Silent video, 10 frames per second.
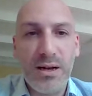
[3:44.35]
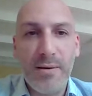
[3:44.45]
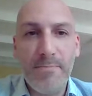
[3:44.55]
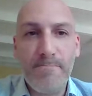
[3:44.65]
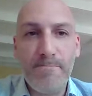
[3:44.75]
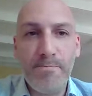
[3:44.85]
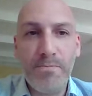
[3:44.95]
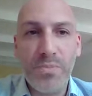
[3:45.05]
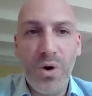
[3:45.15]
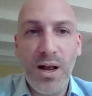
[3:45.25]

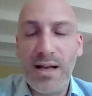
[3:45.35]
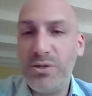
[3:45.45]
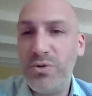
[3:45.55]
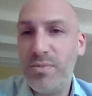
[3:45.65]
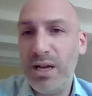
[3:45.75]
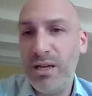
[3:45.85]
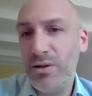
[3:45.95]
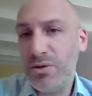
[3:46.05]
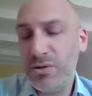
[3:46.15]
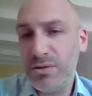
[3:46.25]
as you may
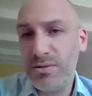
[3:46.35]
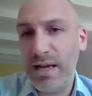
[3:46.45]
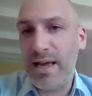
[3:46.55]
know,